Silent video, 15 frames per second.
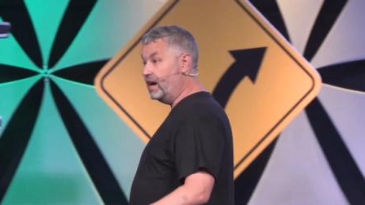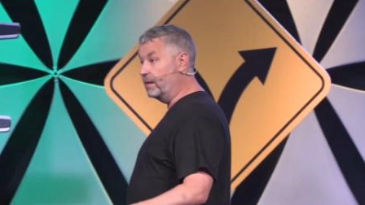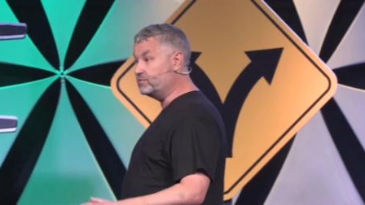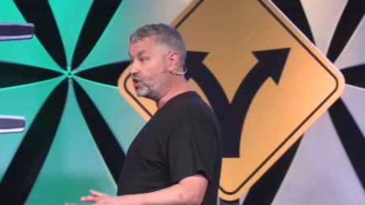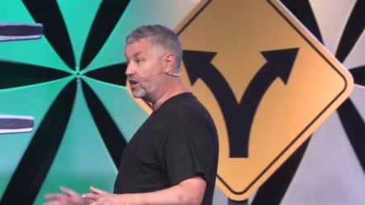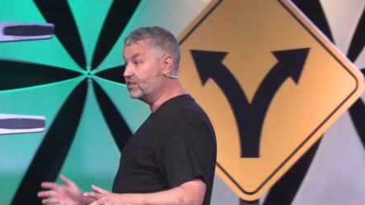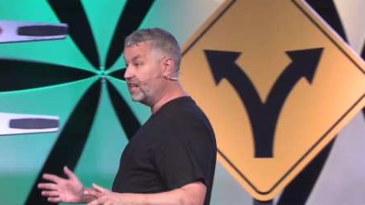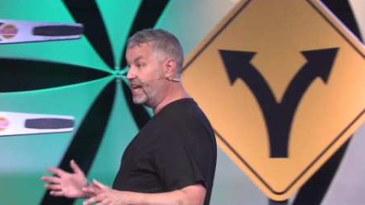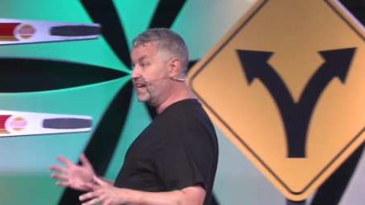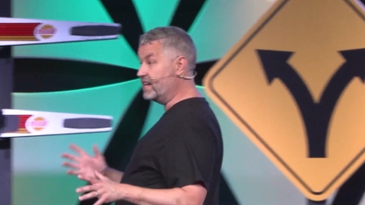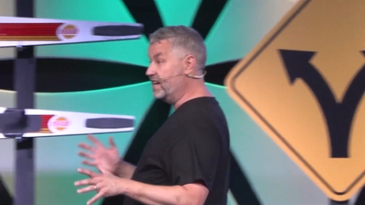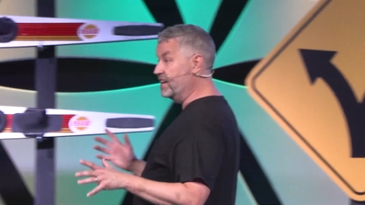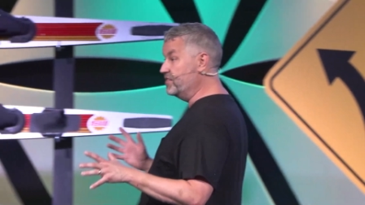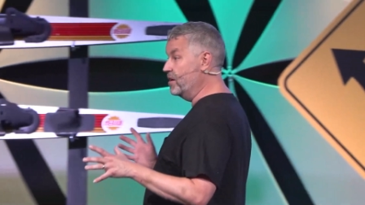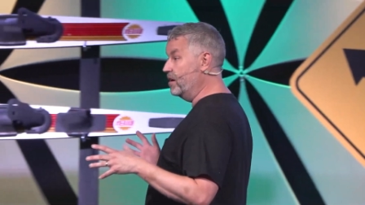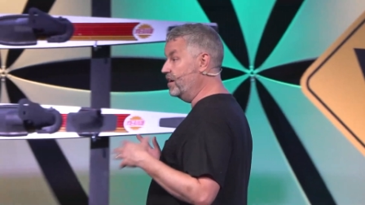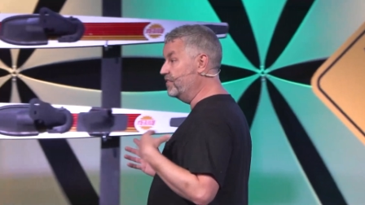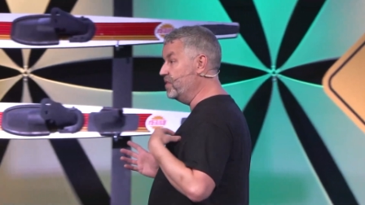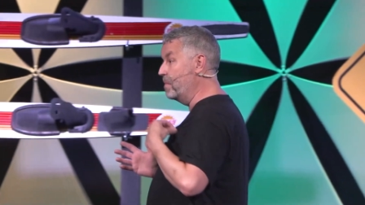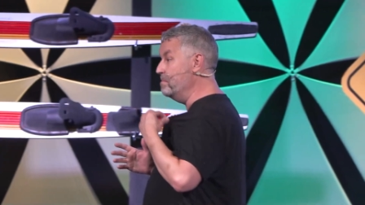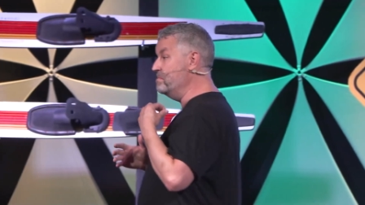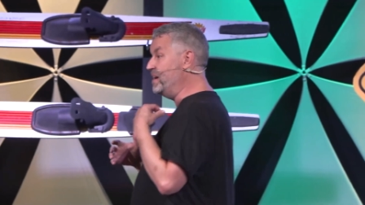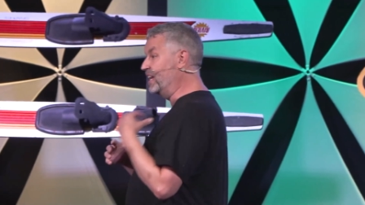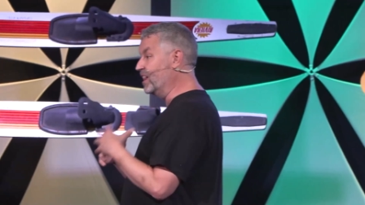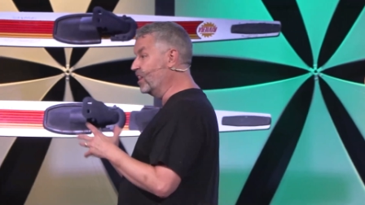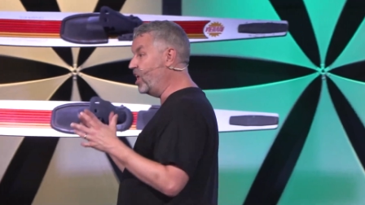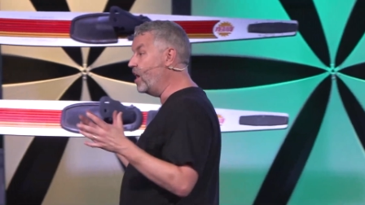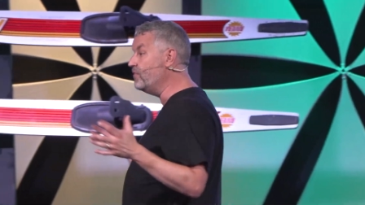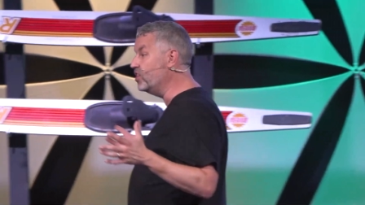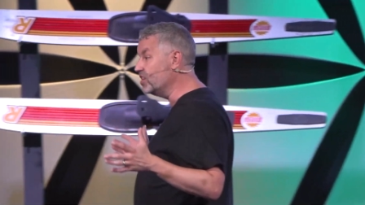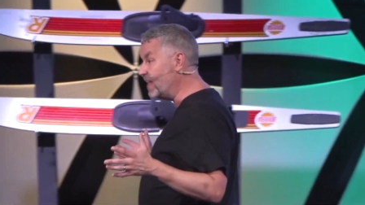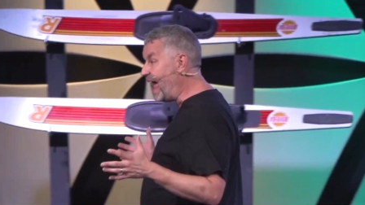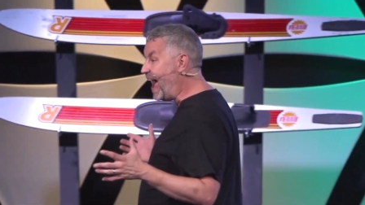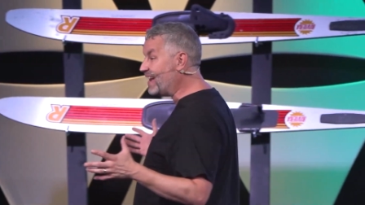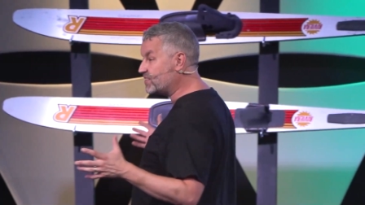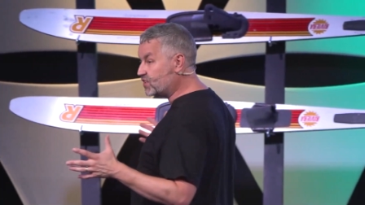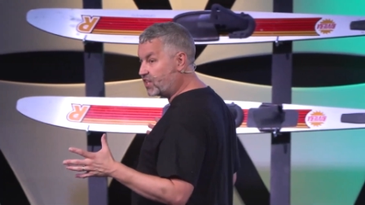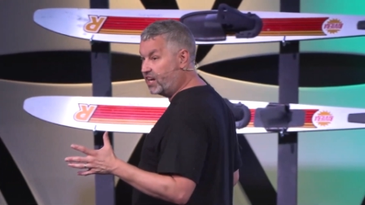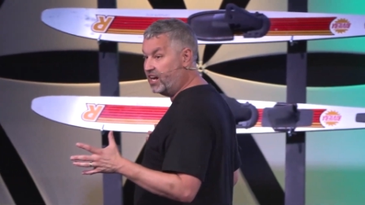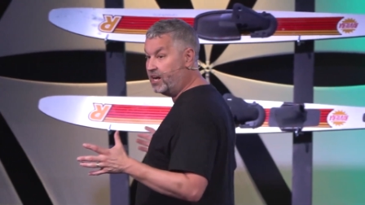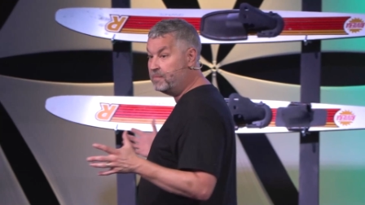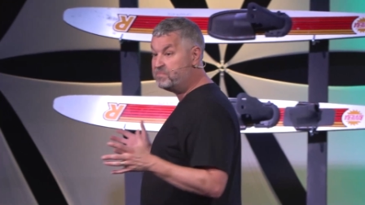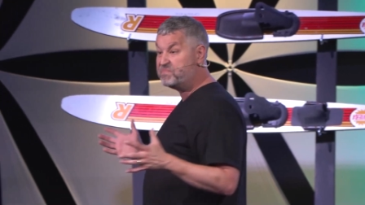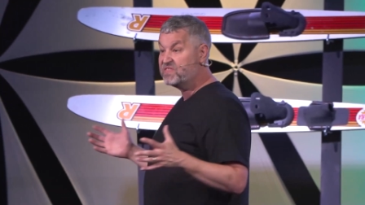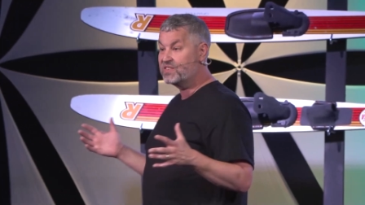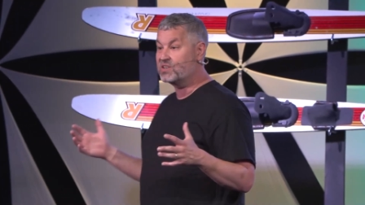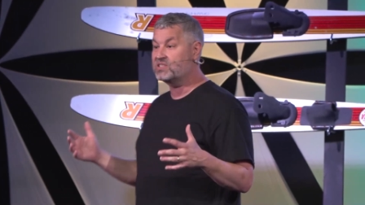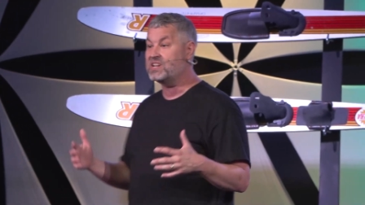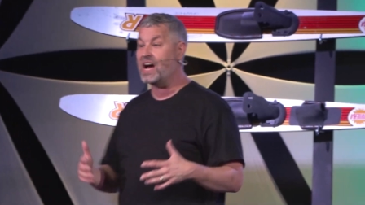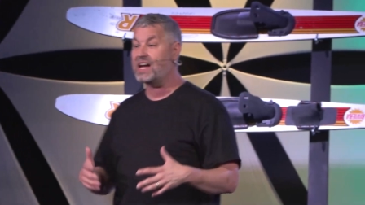I'm talking like in the in the middle of Alaska, there's